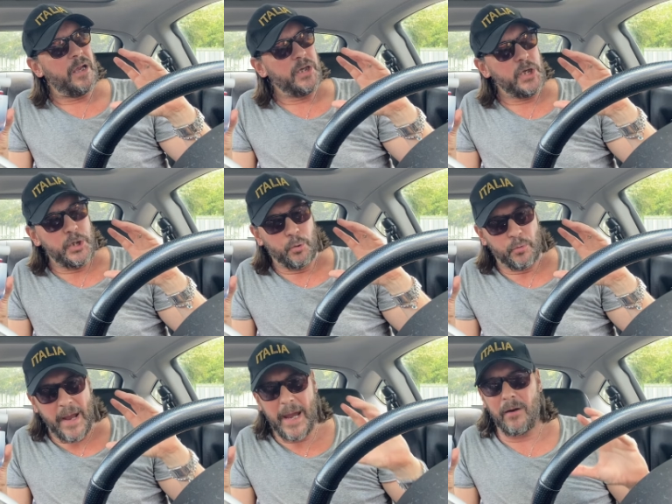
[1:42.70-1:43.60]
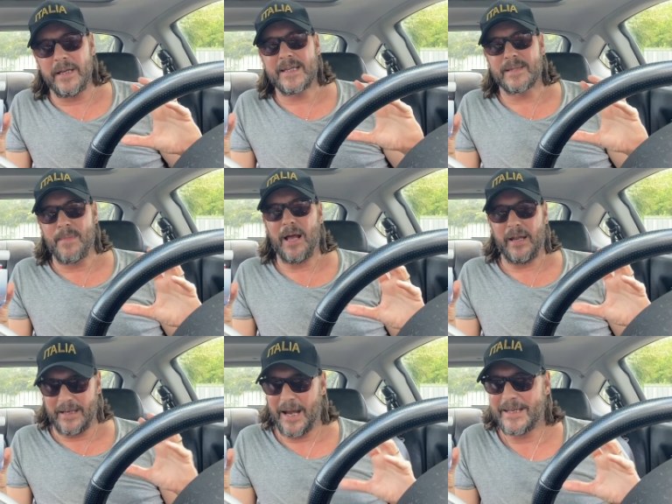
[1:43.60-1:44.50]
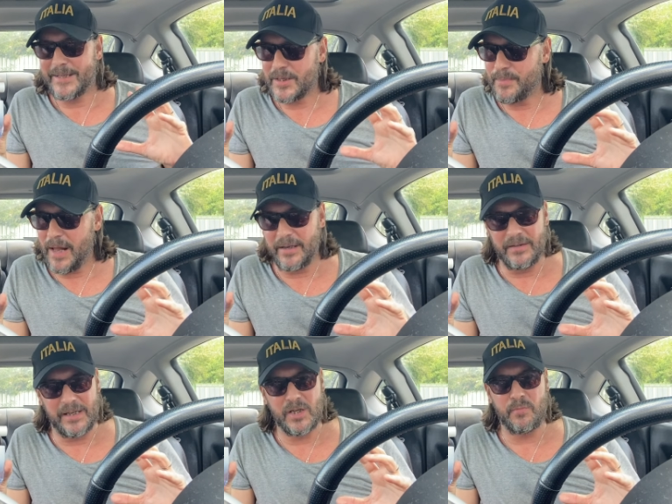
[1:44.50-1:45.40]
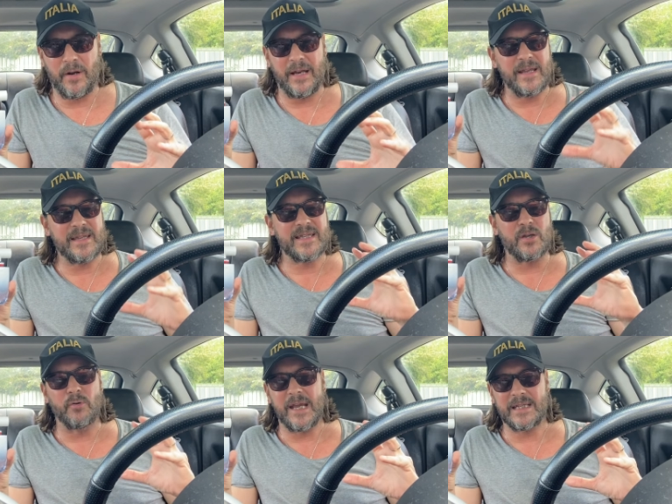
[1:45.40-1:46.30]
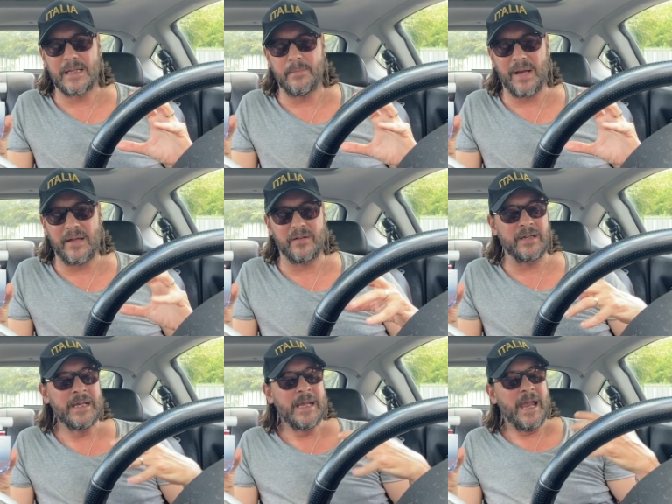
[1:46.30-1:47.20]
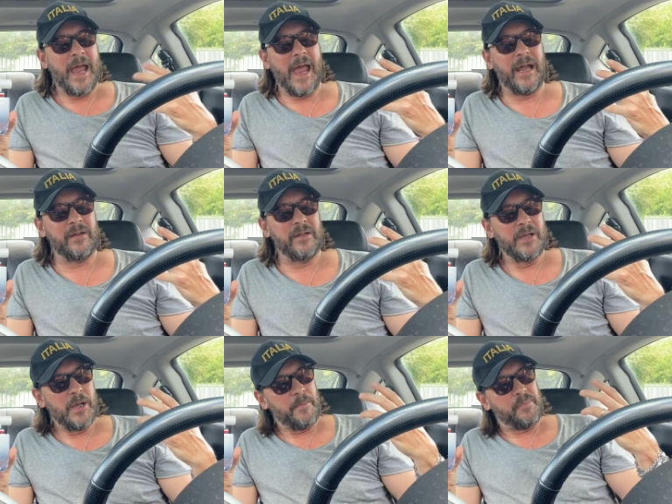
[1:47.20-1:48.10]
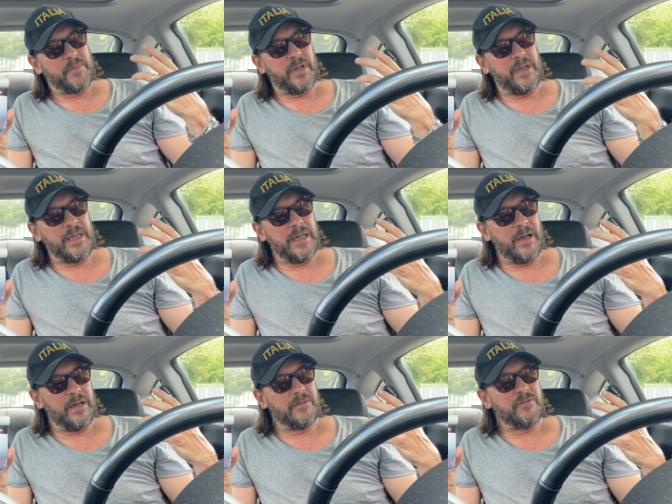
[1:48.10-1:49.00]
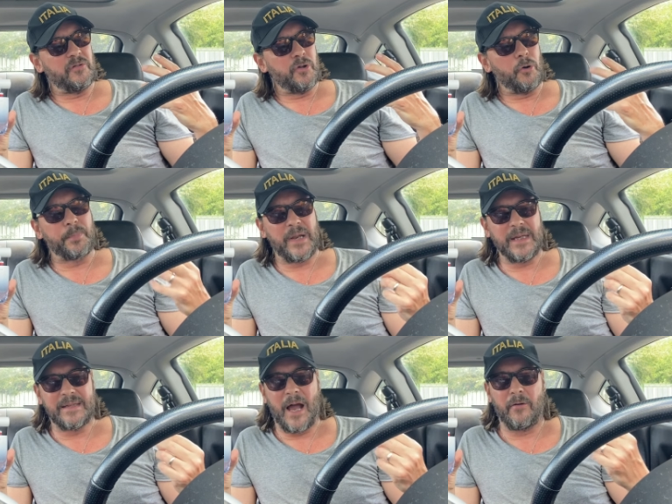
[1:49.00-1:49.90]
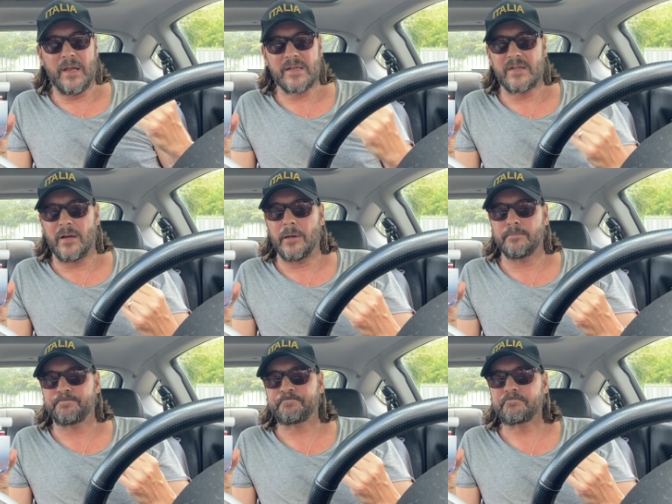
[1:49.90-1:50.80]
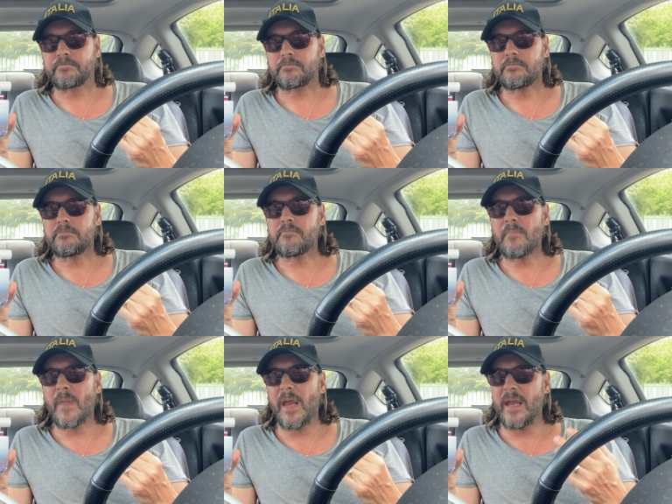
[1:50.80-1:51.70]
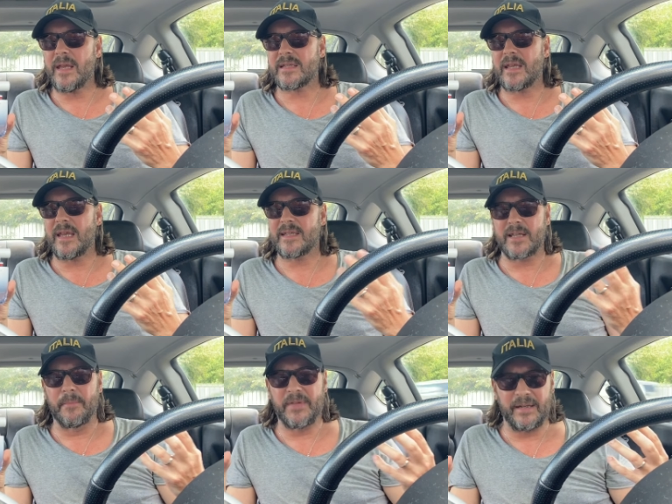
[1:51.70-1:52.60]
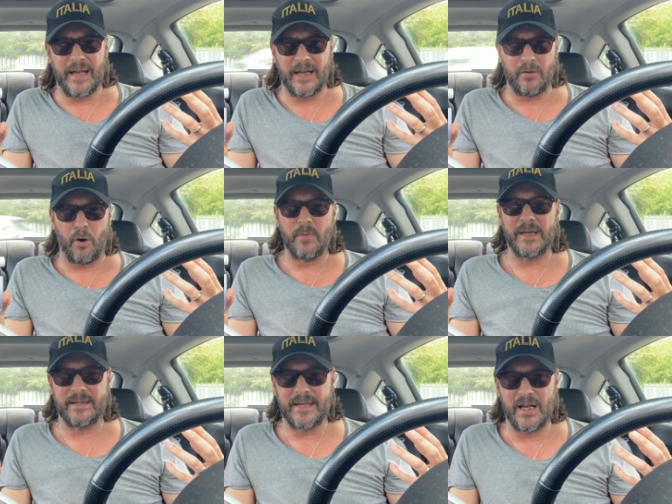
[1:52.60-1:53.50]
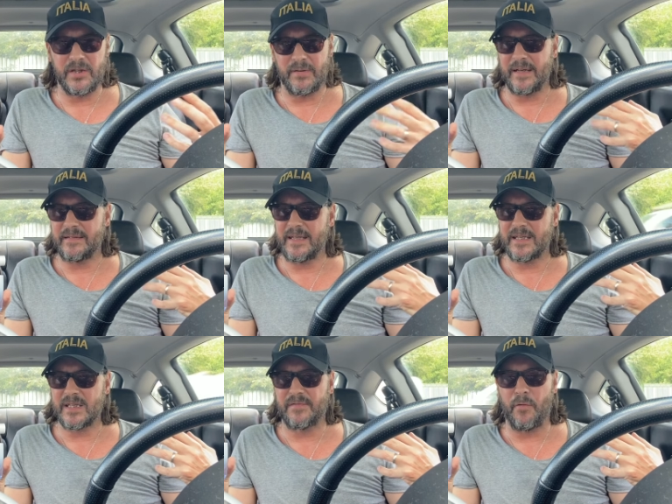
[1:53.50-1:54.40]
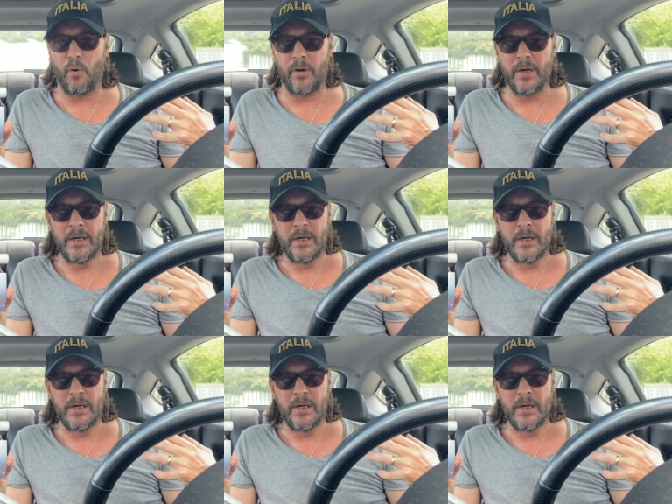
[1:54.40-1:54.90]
you rarely smell a nicer smell than this one and it's so nicely blended and the uh, the note breakdown is um, is is something that already tells you that this is for